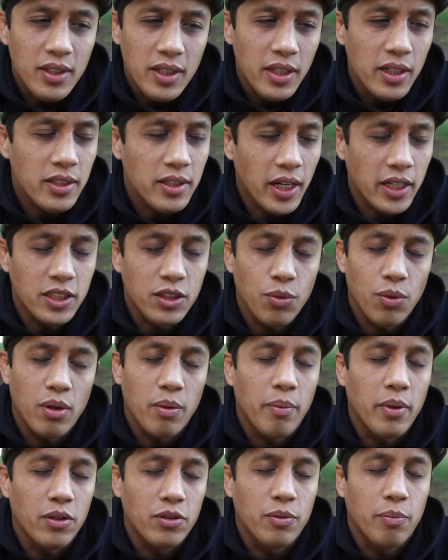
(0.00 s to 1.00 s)
He's actually one of
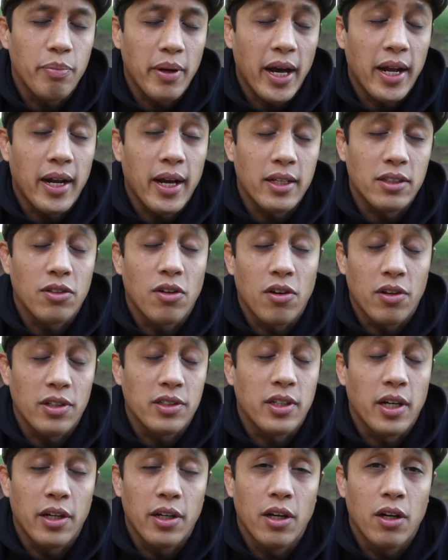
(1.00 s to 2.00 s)
the most badass artists
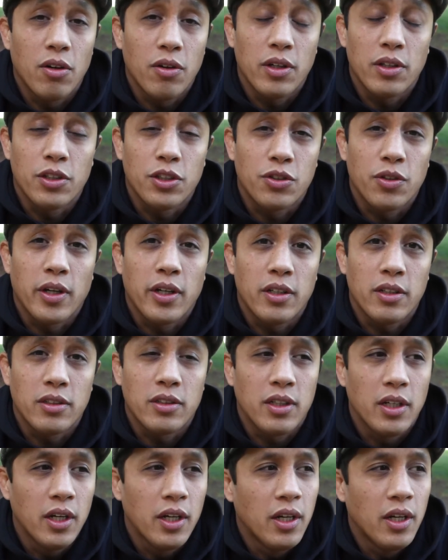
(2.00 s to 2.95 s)
I know, illustrators,